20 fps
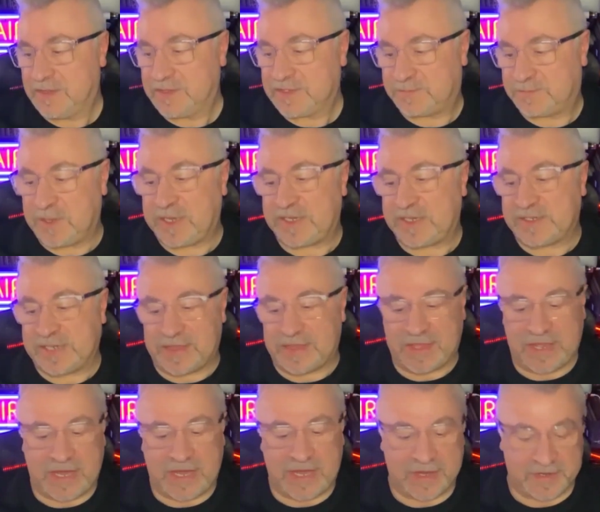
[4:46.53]
Speaking to
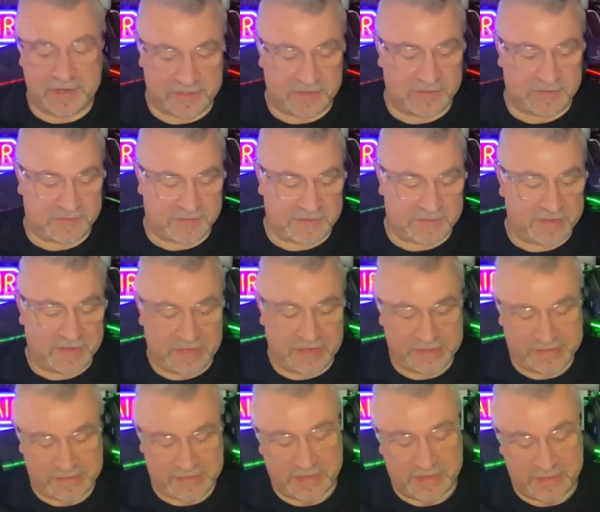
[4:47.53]
other artists, they
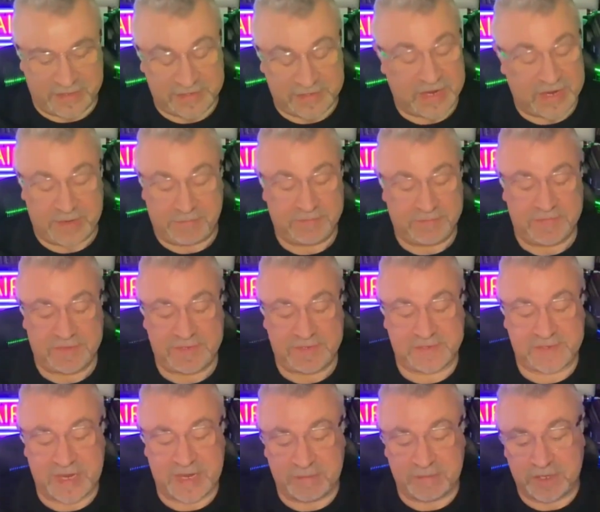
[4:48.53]
said it's the
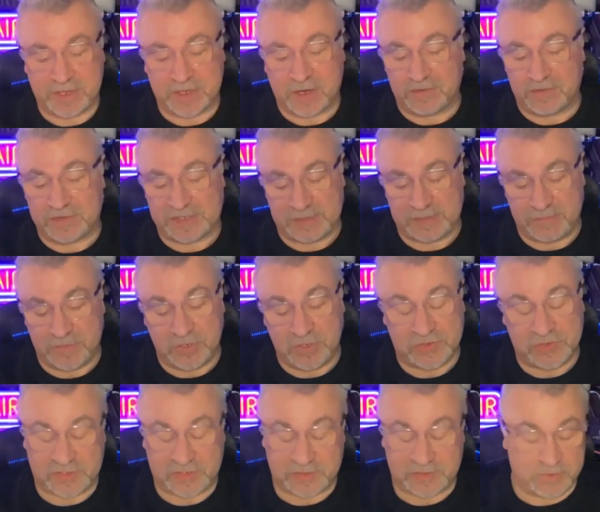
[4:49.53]
same thing. Obviously,
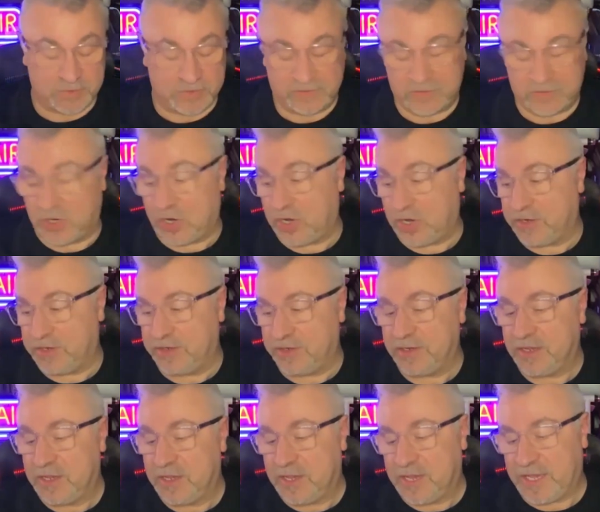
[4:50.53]
music has moved on
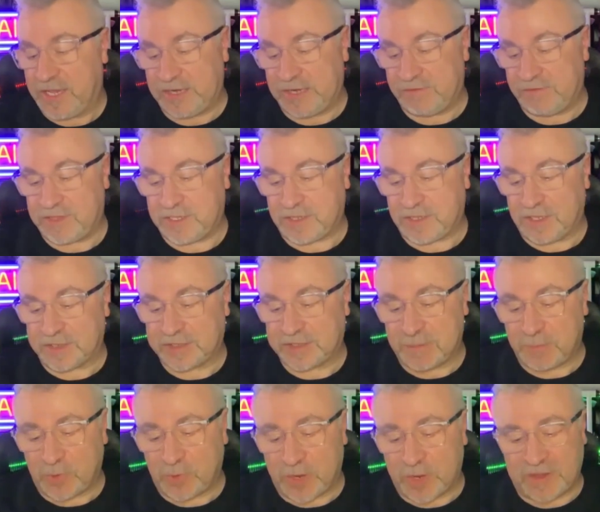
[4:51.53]
and everything like
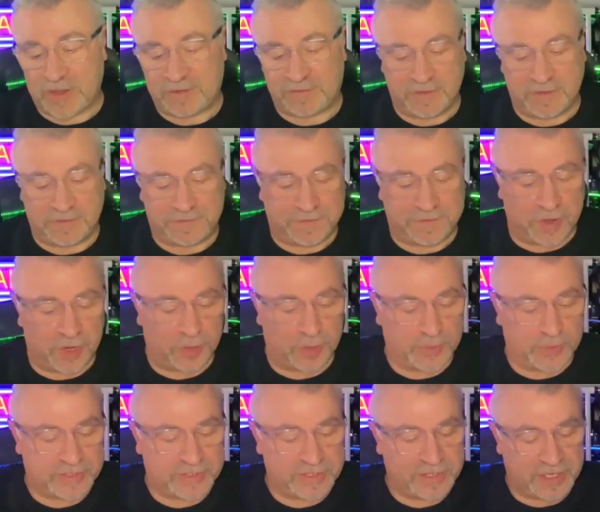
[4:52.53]
that. But what about the
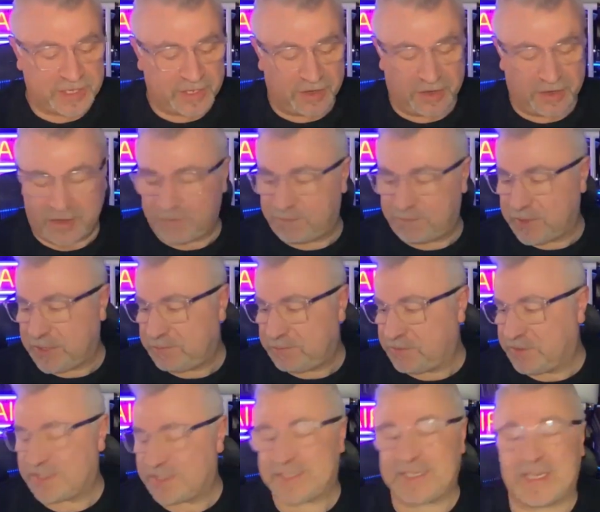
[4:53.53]
following? Do you get a lot of
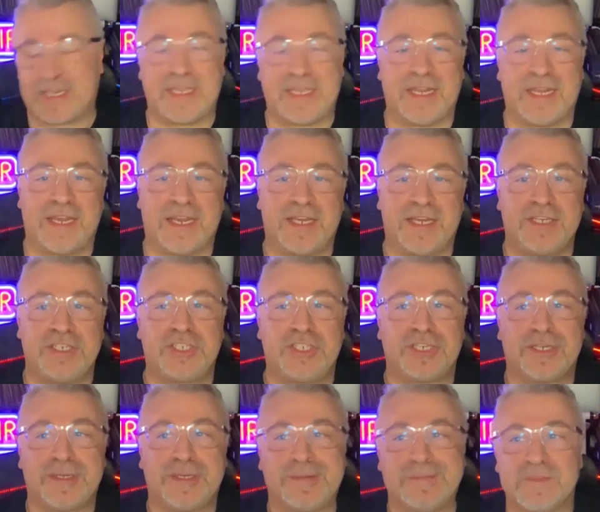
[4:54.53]
people this day and
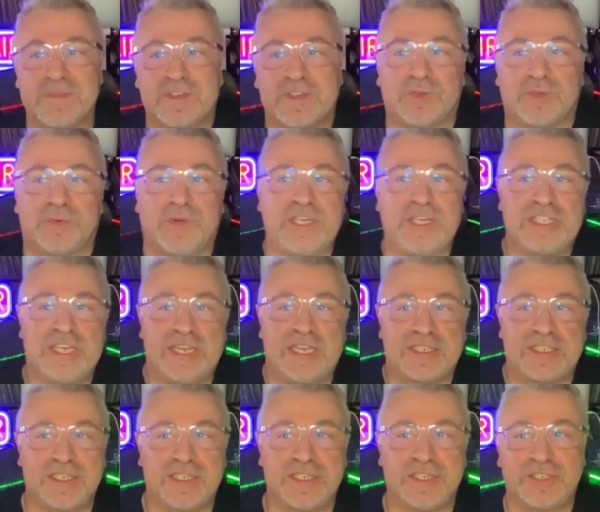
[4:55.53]
age still reach
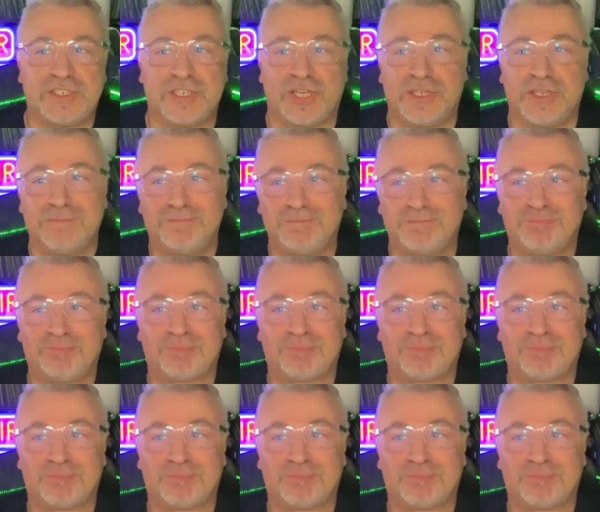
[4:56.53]
out to you, John?